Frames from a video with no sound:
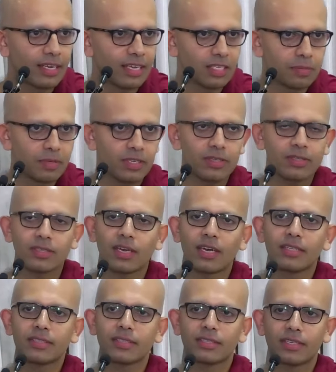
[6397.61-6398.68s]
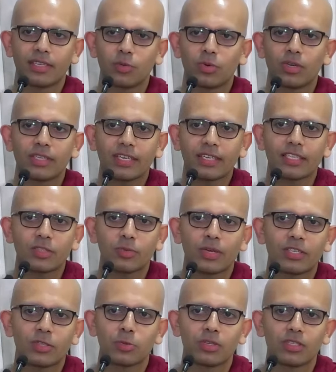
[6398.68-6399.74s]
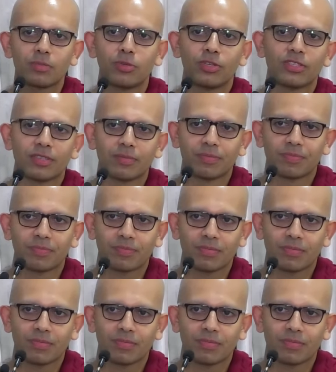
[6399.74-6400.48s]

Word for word: is because science is still working its way towards Buddhism,